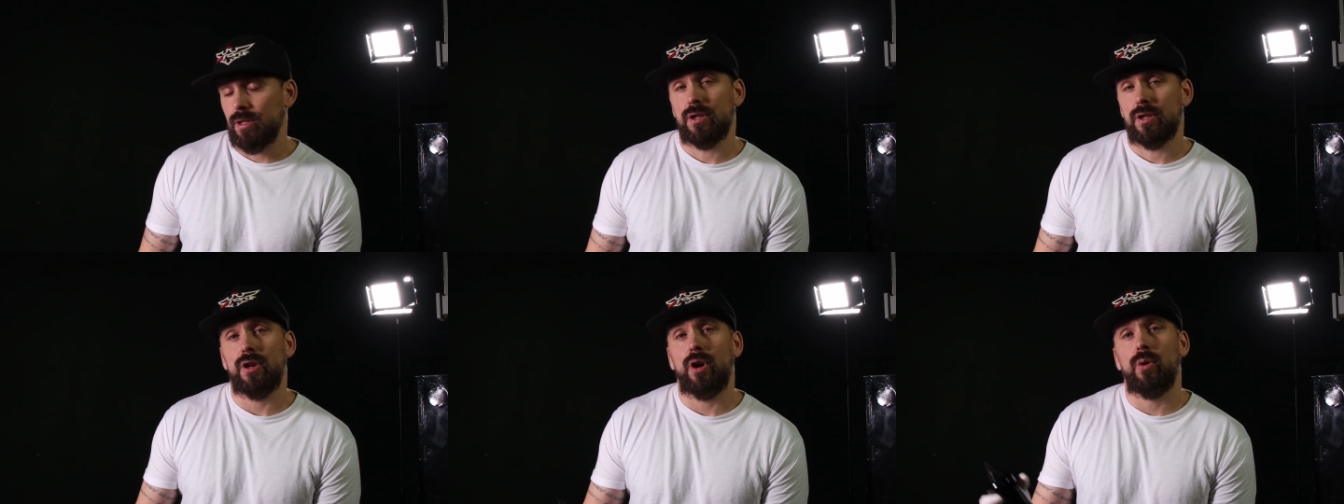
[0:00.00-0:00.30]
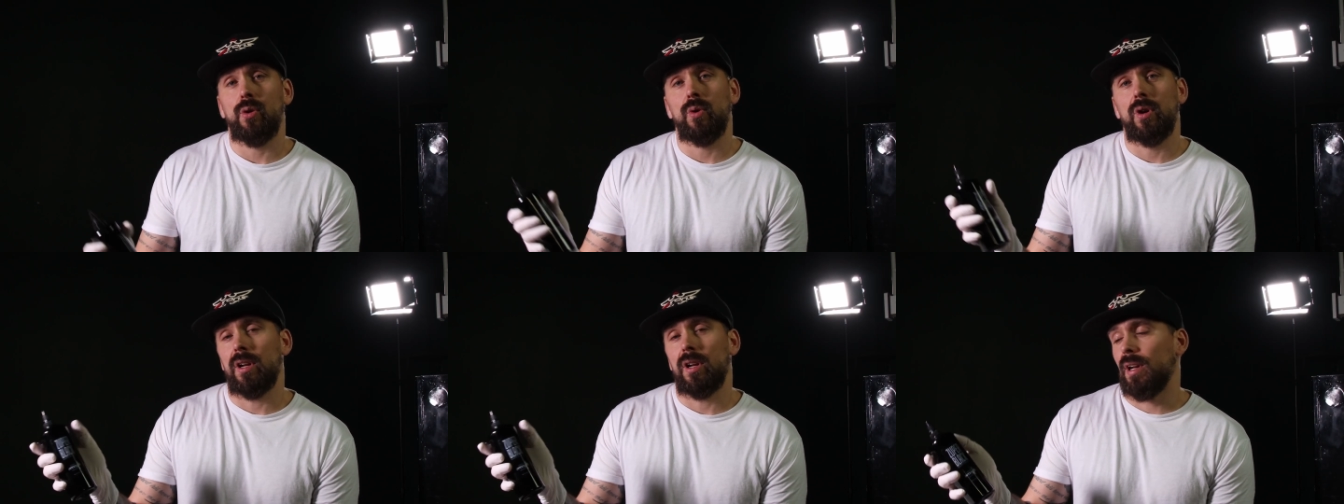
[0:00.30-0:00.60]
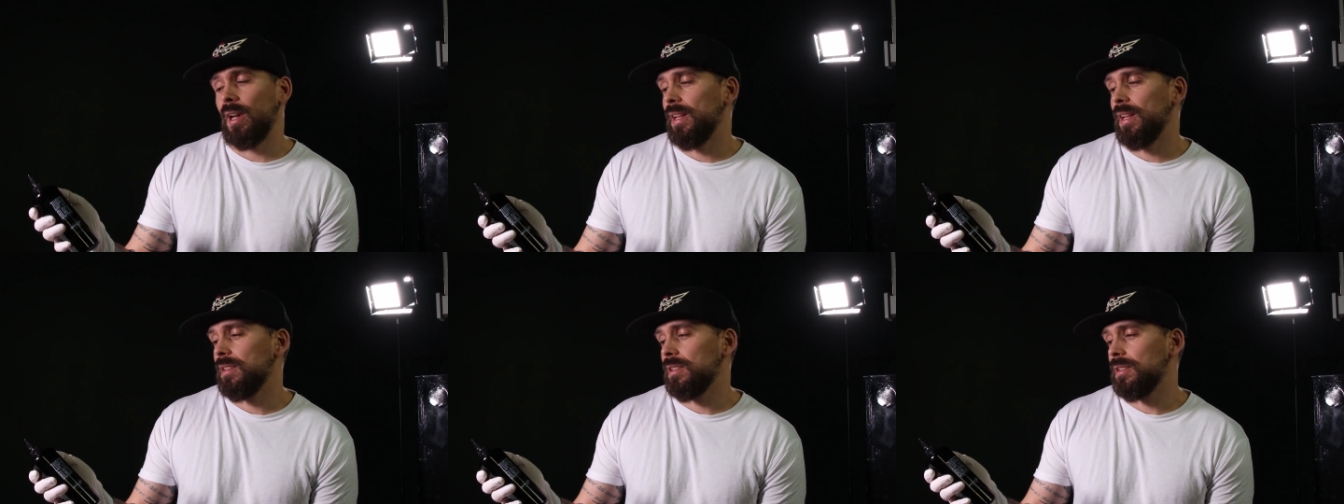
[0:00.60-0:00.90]
So
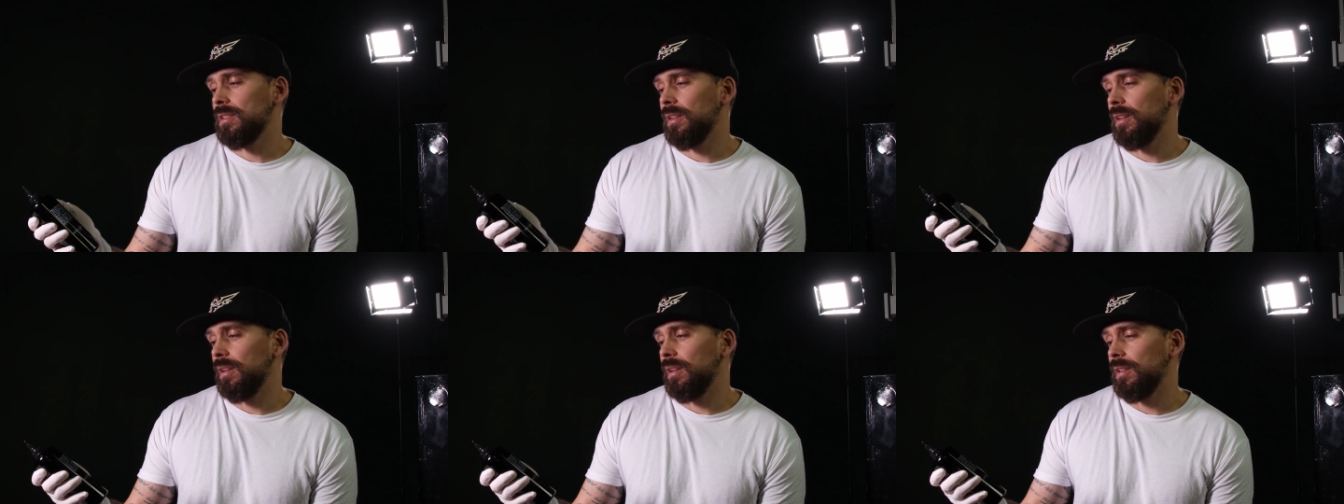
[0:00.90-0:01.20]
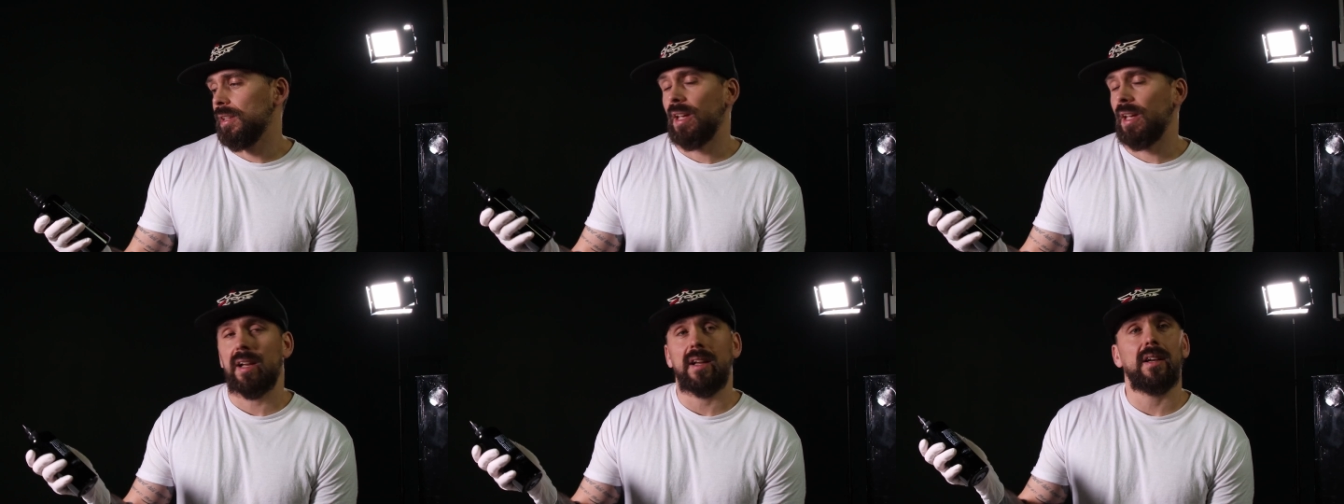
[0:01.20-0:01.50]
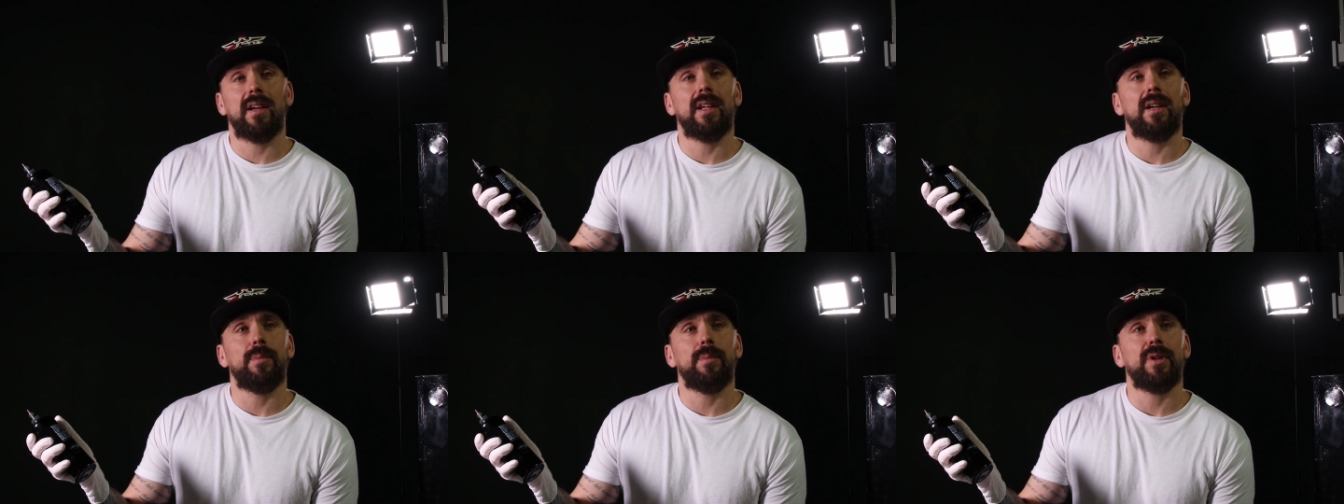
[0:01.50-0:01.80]
let's take
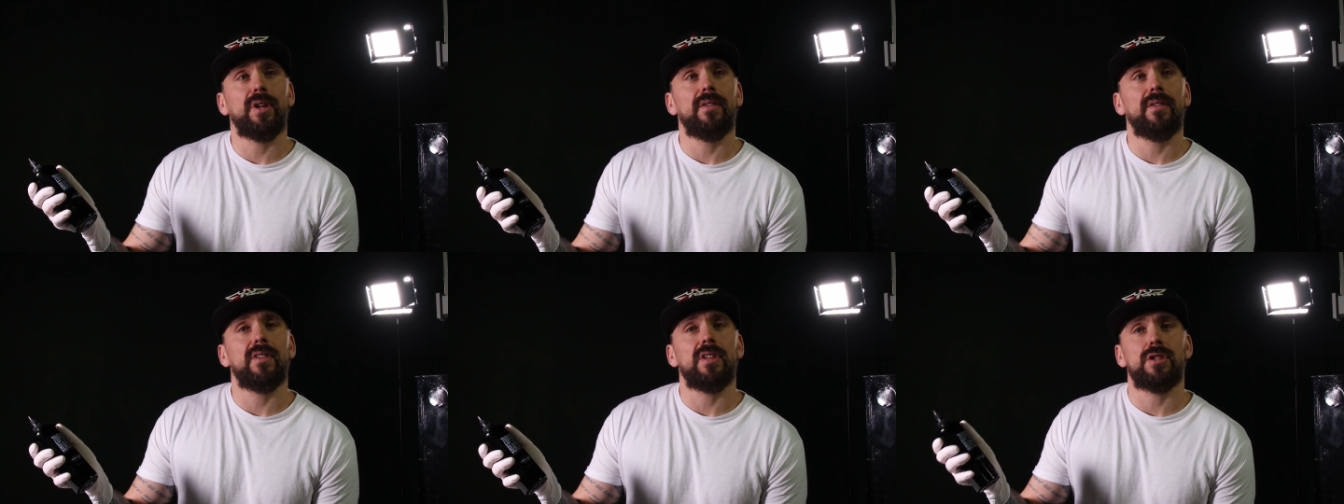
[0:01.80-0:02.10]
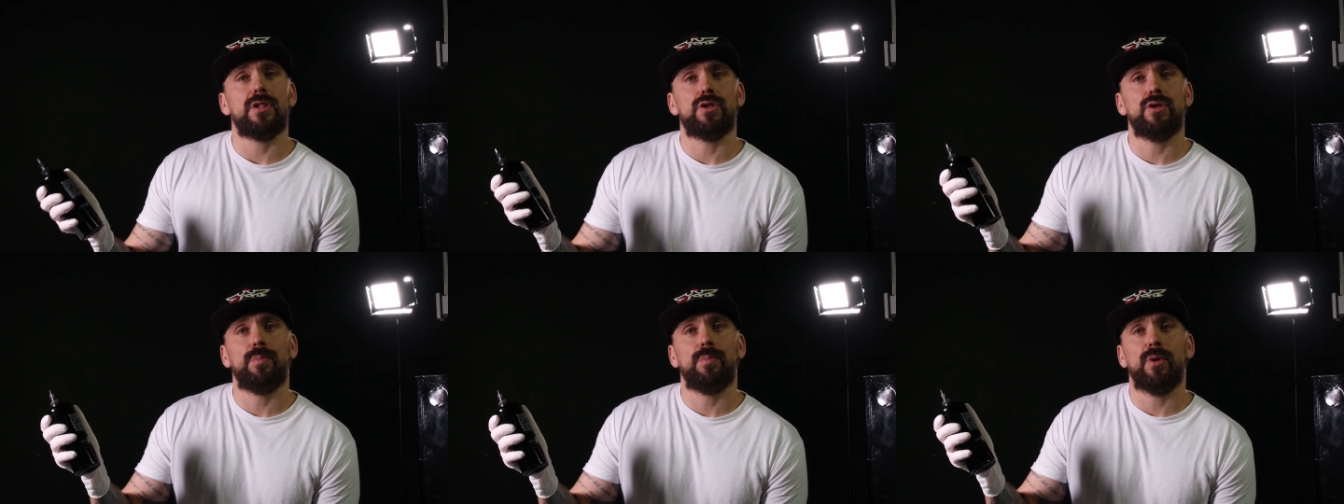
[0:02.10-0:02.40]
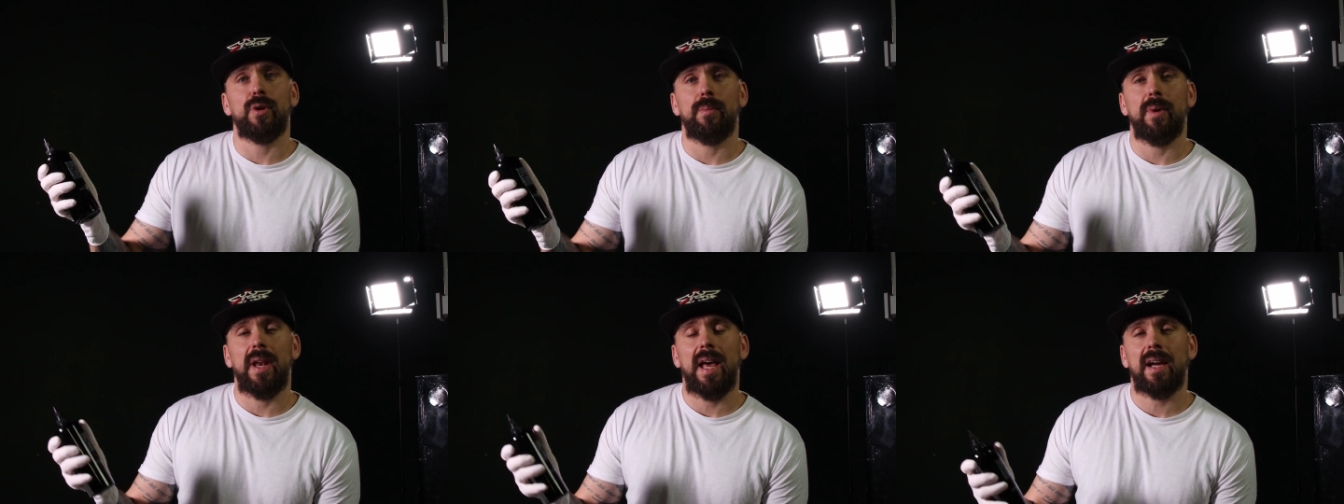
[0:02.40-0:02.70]
a little bit of this
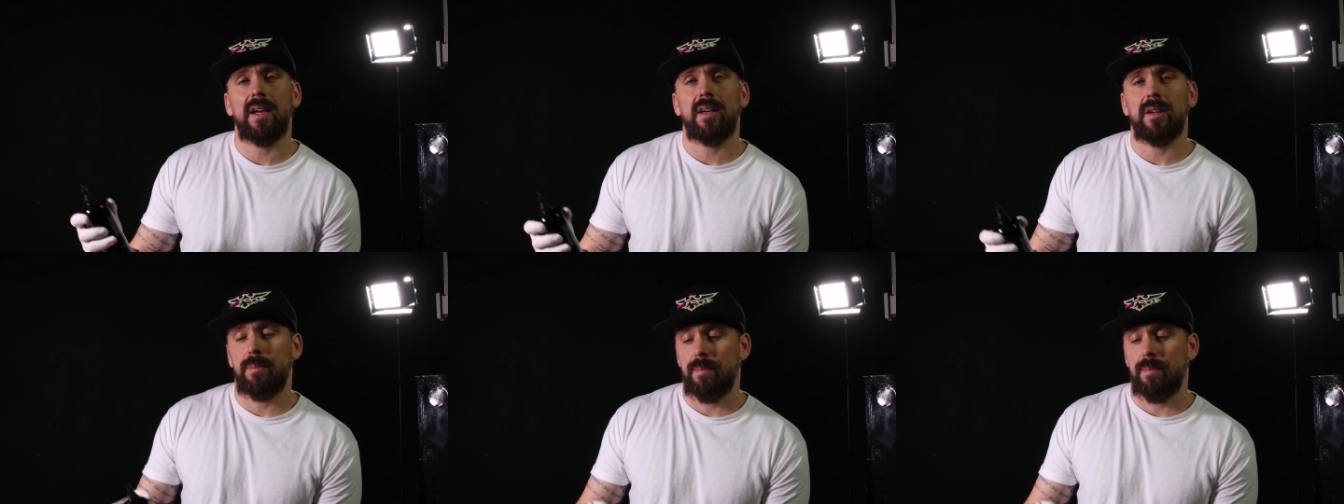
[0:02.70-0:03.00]
Super Black.